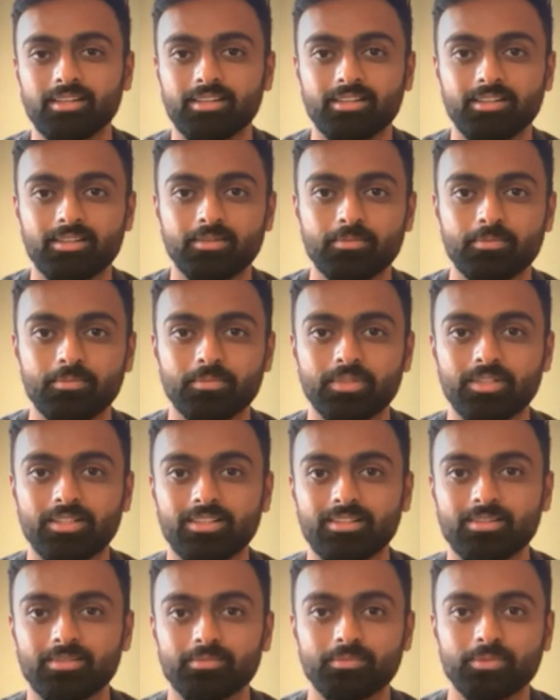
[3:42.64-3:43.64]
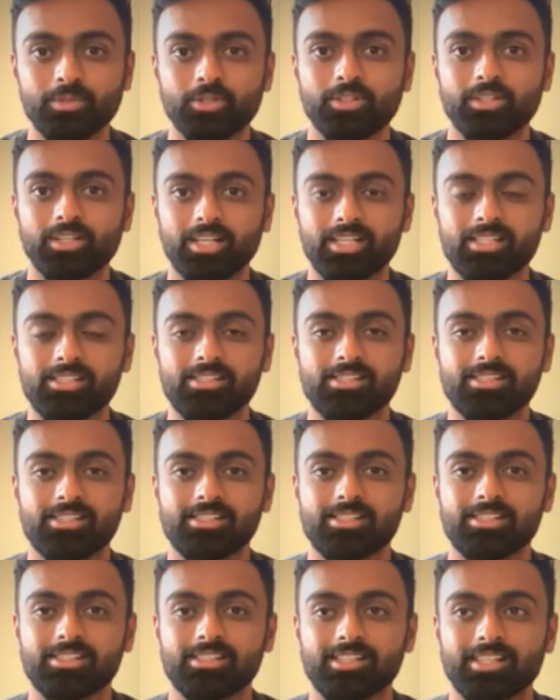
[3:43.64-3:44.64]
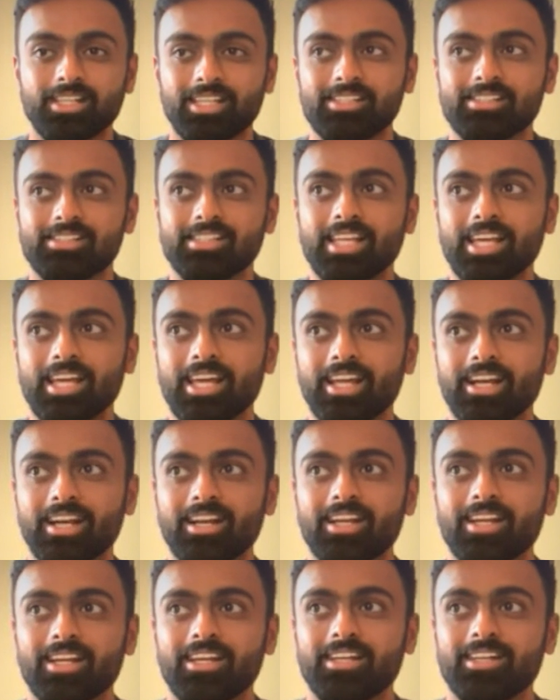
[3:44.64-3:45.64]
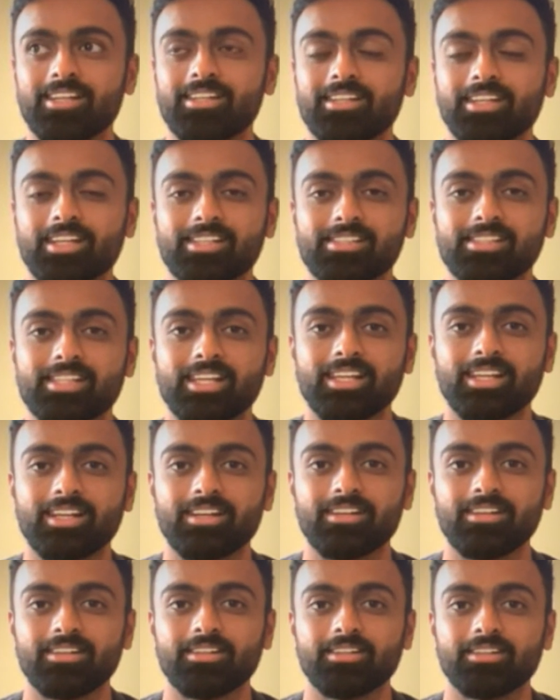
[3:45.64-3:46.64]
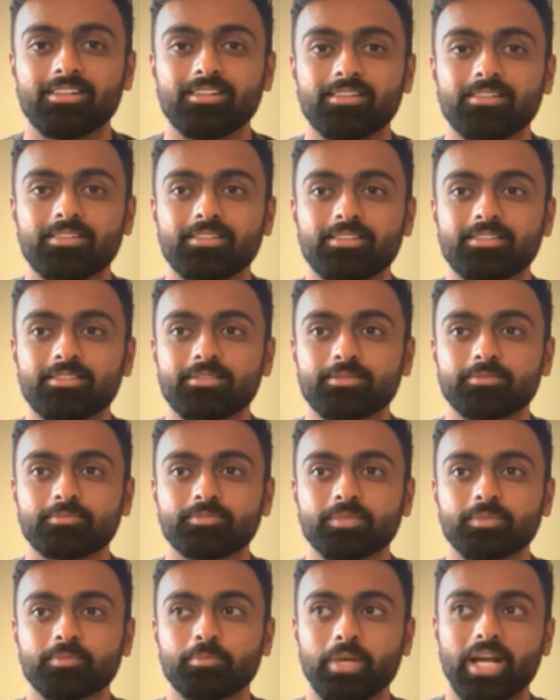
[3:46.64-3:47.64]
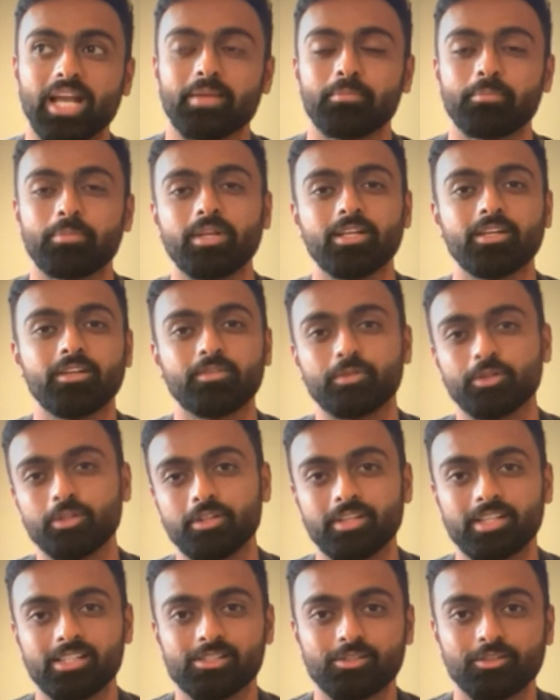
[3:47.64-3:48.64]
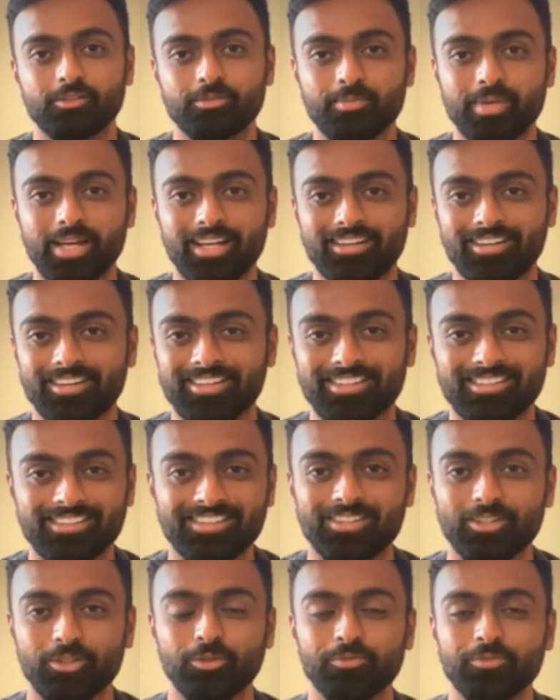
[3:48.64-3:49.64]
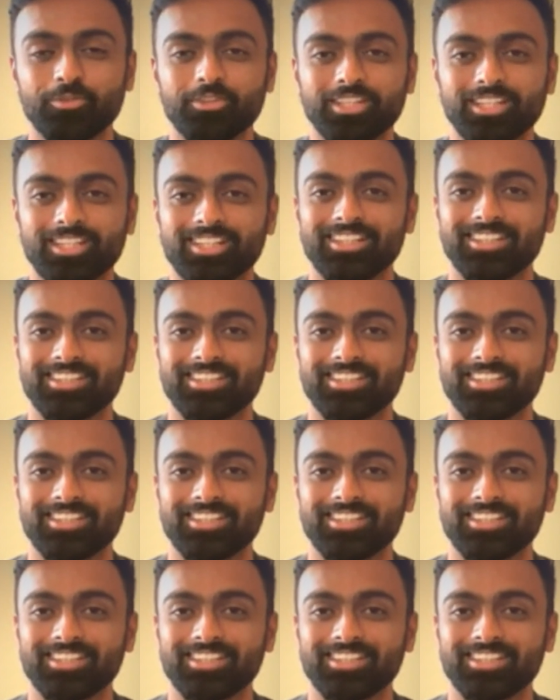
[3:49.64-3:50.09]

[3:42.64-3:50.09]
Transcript: uh, uh, as as their as their uh, prime player for the rest of my career, hopefully.